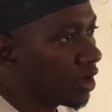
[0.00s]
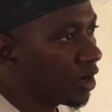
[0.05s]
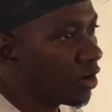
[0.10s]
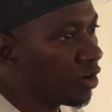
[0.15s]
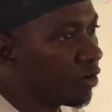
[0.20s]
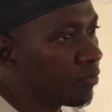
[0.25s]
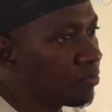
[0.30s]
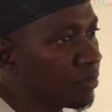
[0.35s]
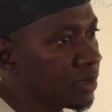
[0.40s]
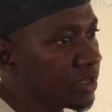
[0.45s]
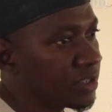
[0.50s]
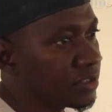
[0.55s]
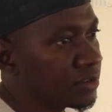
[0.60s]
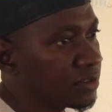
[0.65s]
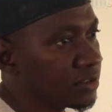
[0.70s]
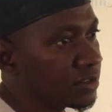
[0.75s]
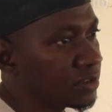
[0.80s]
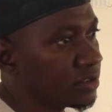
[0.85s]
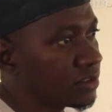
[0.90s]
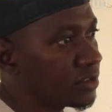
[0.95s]

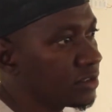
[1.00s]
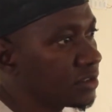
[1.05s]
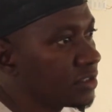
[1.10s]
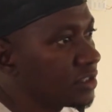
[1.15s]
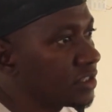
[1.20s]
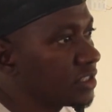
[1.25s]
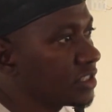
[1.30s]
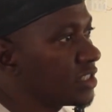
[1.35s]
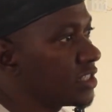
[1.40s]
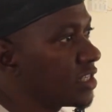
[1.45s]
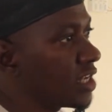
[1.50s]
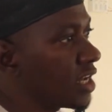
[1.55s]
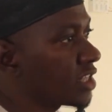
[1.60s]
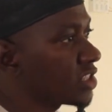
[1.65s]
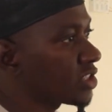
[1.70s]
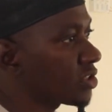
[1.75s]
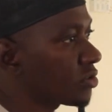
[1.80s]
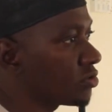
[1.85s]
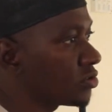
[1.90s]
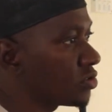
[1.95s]
Government Senior
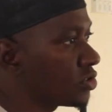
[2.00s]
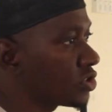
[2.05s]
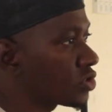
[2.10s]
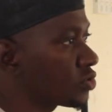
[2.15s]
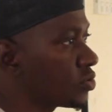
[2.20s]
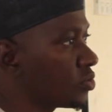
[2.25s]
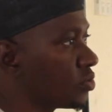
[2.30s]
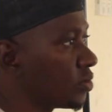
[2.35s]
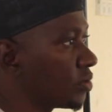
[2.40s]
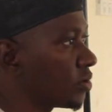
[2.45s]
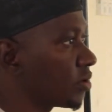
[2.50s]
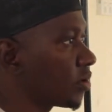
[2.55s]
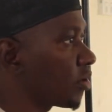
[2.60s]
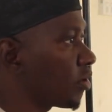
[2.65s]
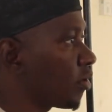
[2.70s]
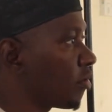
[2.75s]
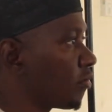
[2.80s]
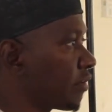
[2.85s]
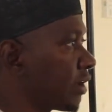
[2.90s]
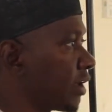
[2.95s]
Secondary School,
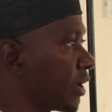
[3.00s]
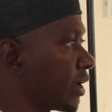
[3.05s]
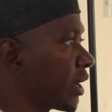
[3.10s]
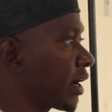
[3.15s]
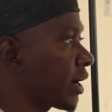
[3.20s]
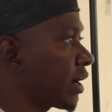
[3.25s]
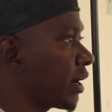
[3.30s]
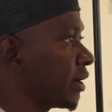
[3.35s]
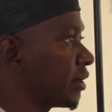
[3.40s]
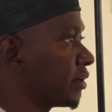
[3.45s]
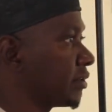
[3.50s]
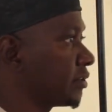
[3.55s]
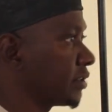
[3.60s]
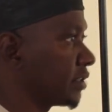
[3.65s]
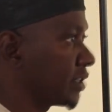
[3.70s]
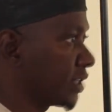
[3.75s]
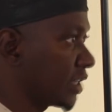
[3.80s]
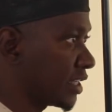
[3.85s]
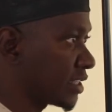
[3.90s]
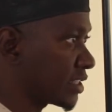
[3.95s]
Kofa and Dhaka,
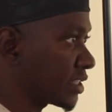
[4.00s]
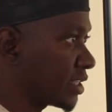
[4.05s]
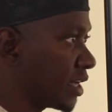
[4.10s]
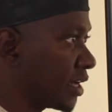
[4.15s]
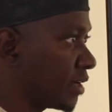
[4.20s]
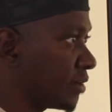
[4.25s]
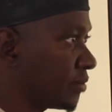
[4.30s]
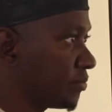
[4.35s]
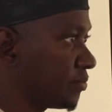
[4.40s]
Katsina.